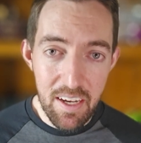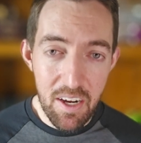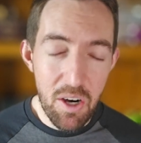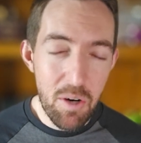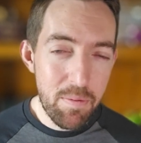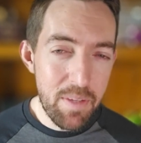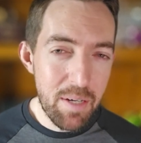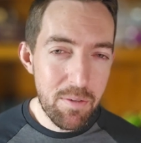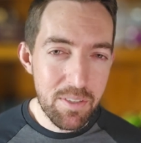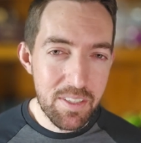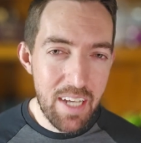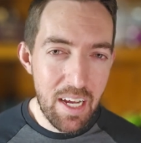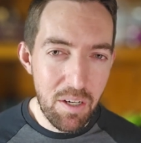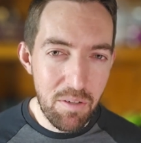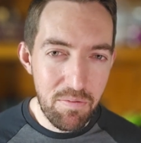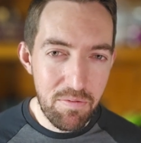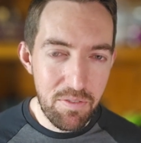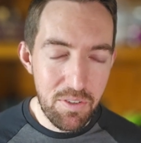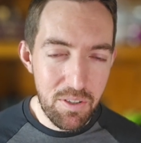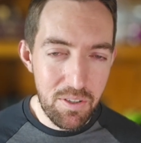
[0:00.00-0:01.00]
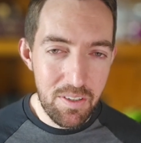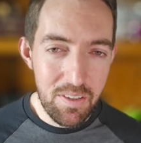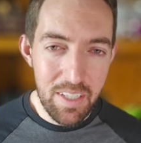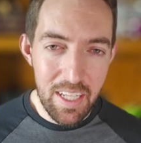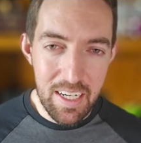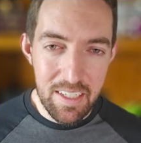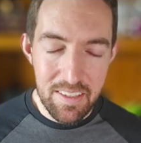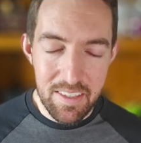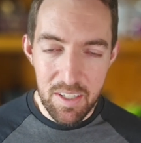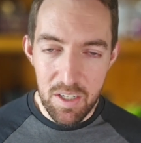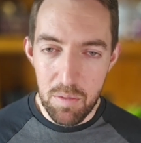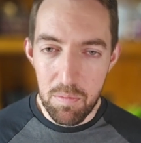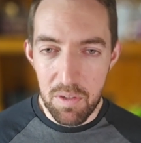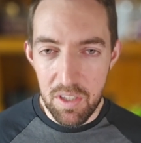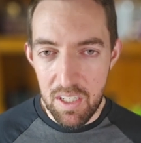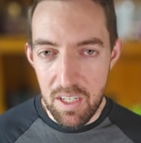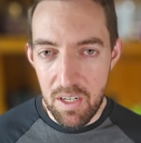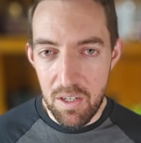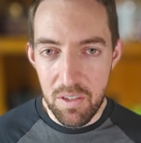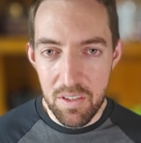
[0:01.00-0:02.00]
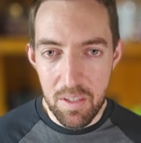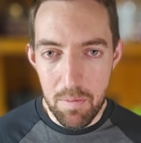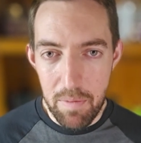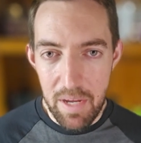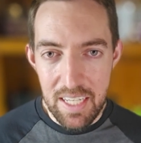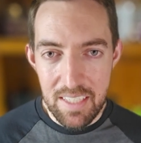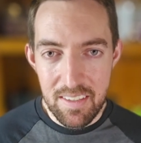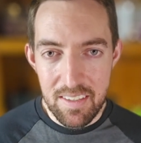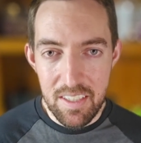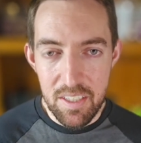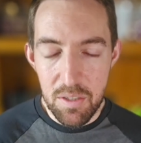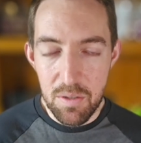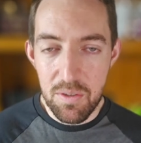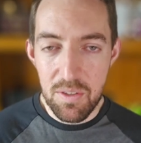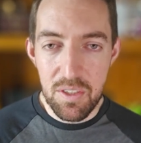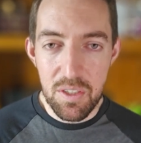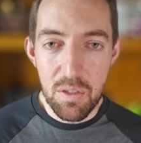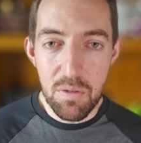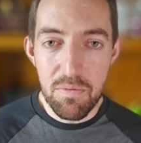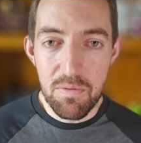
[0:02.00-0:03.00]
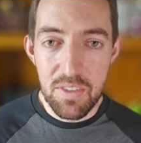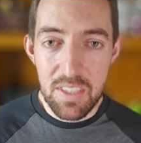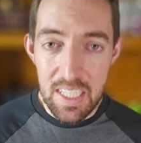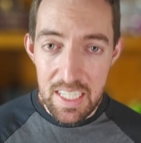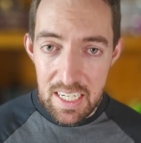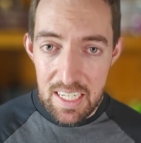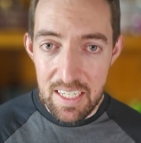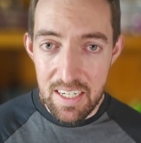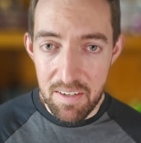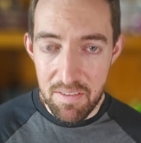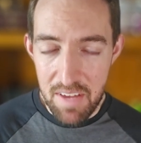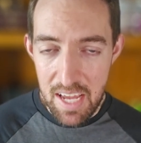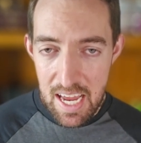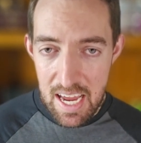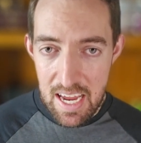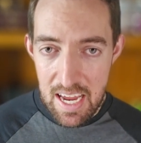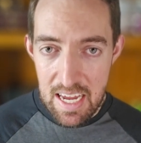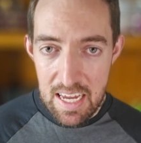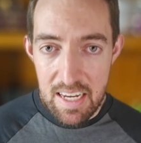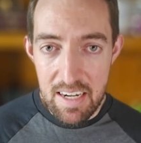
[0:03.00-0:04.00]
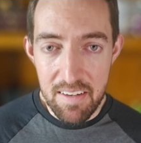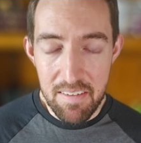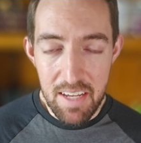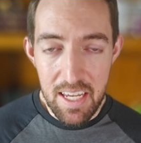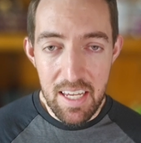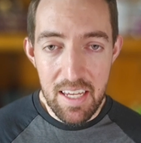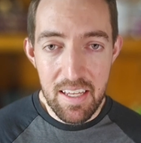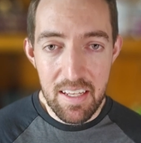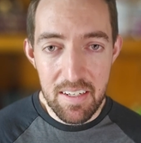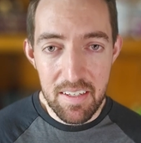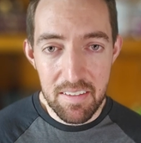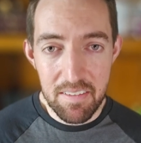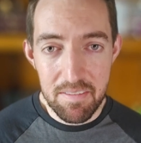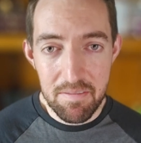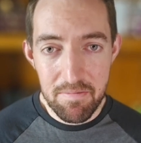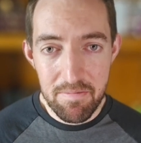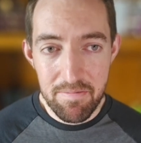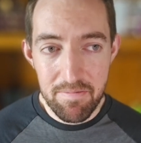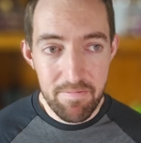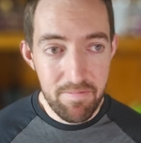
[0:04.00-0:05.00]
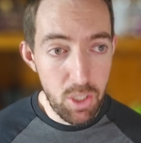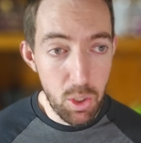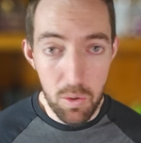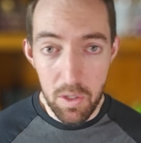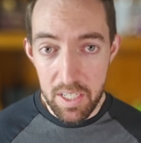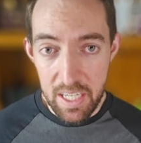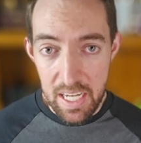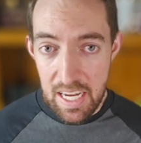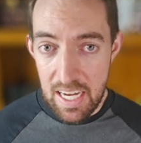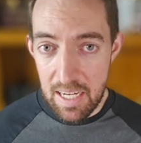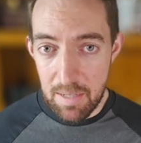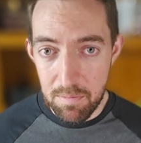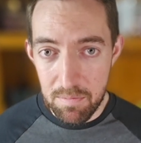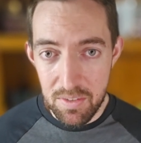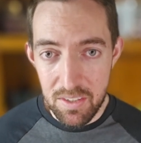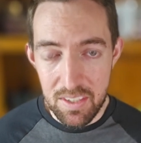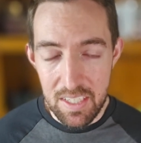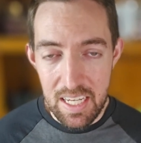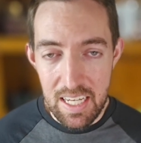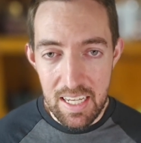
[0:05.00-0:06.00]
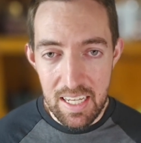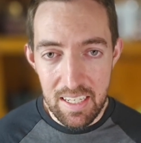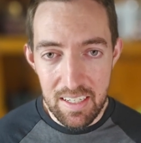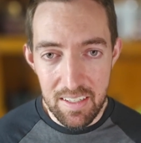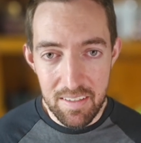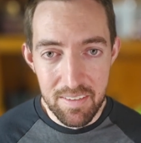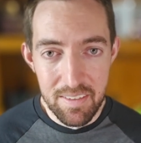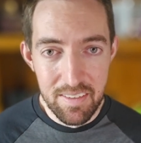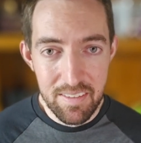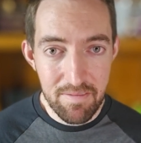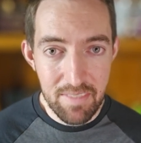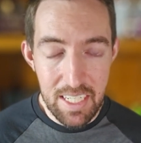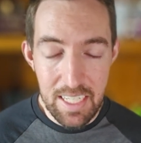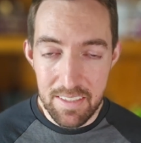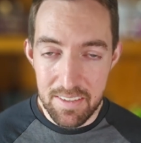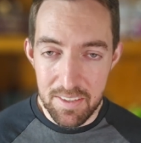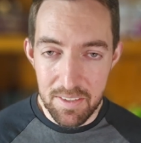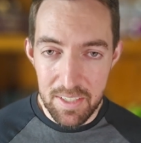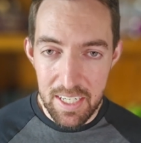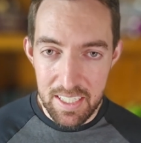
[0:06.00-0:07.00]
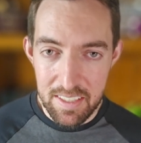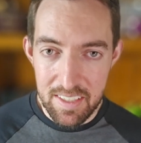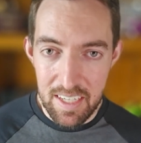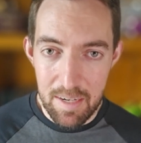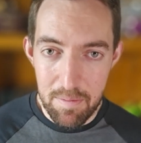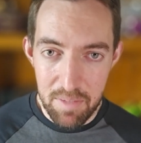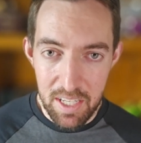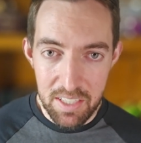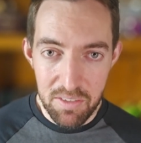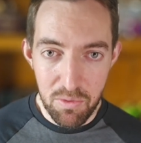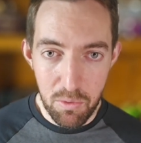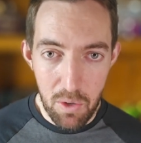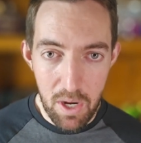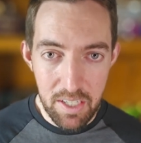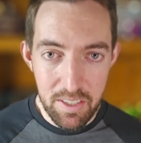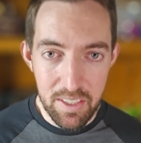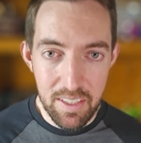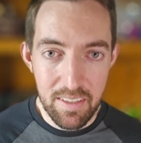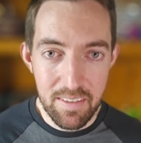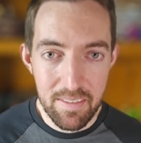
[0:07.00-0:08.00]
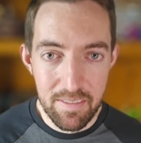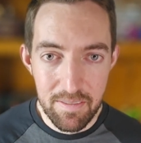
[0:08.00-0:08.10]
Hope that was helpful. Let us know below the best use you've seen of aid in your games. And until next time, thanks for watching.